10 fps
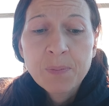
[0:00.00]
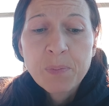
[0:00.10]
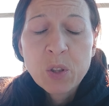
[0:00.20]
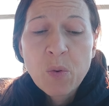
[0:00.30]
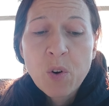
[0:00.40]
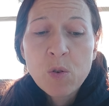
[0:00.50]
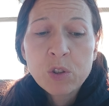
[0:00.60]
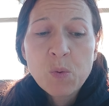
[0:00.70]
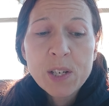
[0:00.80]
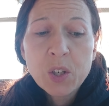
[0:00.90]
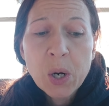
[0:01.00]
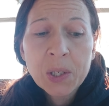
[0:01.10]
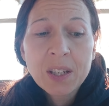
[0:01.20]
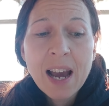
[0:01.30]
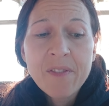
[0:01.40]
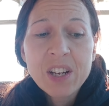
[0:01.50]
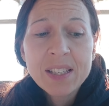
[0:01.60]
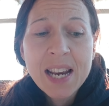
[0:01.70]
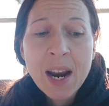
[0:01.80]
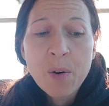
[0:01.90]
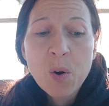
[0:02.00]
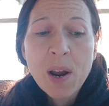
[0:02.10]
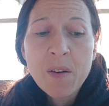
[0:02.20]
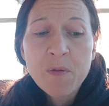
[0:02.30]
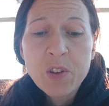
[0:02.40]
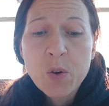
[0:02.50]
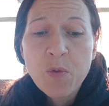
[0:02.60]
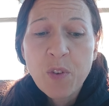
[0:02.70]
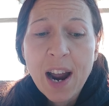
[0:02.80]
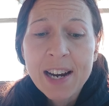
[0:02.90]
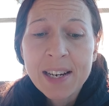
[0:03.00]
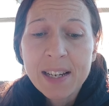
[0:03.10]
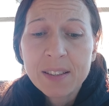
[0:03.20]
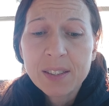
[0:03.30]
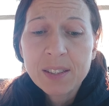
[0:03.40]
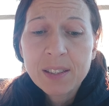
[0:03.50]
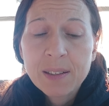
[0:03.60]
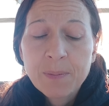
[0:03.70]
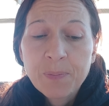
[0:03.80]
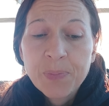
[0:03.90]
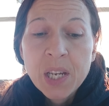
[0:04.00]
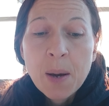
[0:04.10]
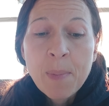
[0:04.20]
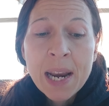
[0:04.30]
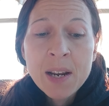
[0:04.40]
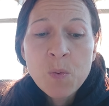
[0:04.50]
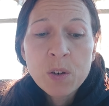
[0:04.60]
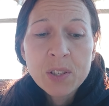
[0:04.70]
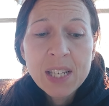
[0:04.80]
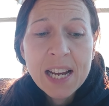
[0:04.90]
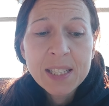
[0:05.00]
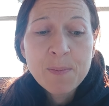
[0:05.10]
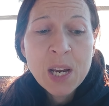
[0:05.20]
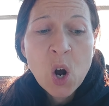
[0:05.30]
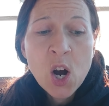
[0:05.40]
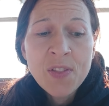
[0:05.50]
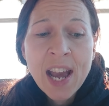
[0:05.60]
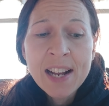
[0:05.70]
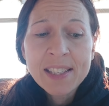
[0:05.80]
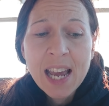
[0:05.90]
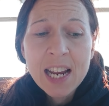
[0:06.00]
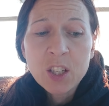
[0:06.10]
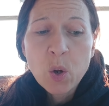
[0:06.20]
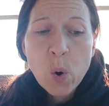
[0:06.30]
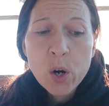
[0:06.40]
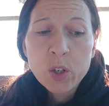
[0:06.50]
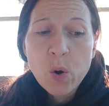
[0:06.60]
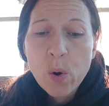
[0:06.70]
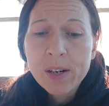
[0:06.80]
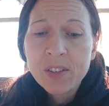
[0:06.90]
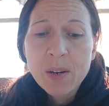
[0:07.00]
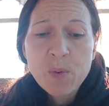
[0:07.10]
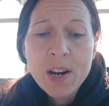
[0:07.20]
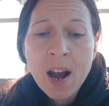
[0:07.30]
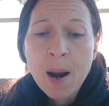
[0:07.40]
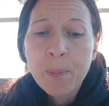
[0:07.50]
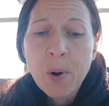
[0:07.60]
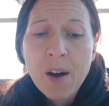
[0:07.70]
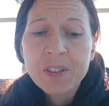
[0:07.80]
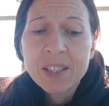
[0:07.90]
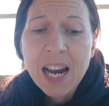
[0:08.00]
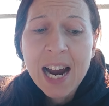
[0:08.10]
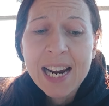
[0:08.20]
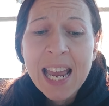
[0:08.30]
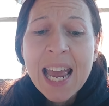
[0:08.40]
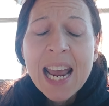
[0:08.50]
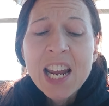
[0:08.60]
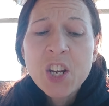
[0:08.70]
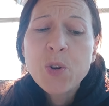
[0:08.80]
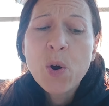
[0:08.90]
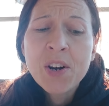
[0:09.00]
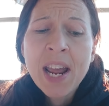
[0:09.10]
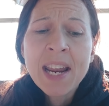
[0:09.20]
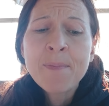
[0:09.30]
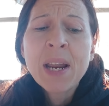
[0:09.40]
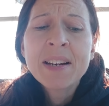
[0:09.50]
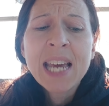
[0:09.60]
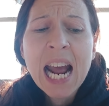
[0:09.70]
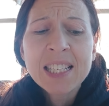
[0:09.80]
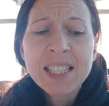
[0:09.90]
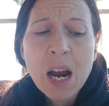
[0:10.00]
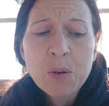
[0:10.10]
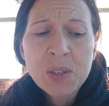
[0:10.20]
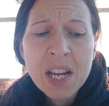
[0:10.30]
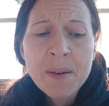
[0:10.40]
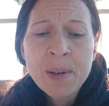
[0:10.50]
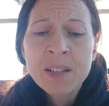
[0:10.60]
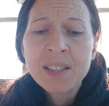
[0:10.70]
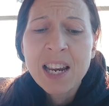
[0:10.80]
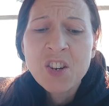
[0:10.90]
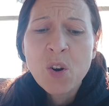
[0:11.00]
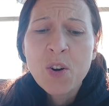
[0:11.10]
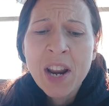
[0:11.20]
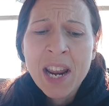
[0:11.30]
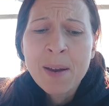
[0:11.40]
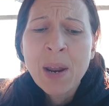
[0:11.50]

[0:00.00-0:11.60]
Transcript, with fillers: But the road to eternal life is narrow, and few find it. Many will say to me on that day, Lord, Lord, did we not prophesy in your name and cast out demons in your name?